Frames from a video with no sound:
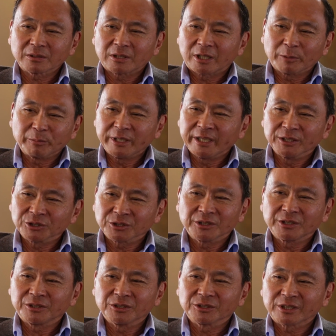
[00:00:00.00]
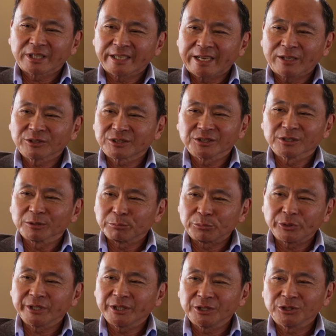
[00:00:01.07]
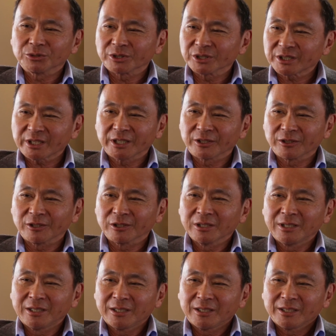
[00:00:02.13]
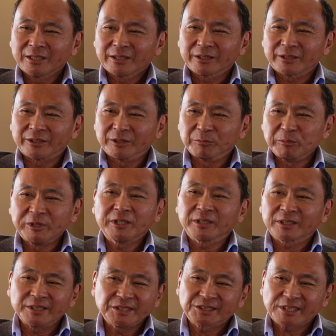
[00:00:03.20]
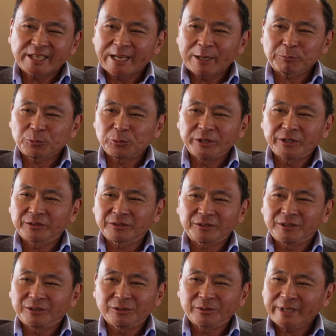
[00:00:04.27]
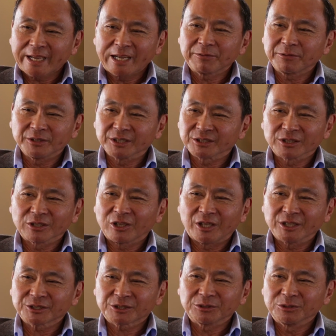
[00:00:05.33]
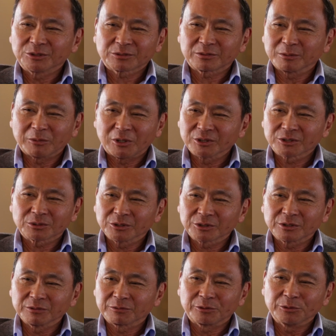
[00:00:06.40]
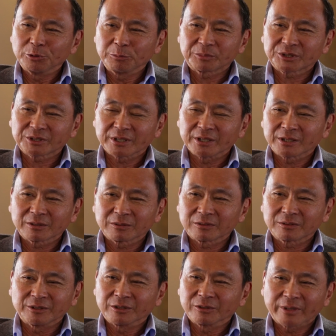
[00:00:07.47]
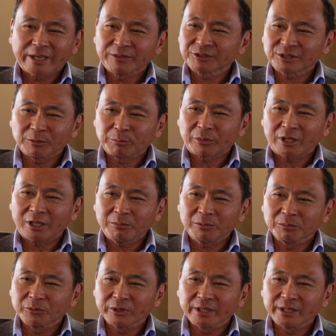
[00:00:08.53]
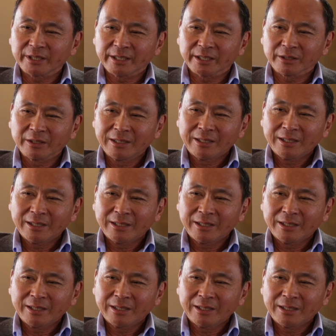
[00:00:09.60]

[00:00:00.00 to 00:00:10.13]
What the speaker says: Army Engineers announces a bridge or a tunnel, they're immediately slapped with half a dozen lawsuits from all sorts of groups that have some problem with it. And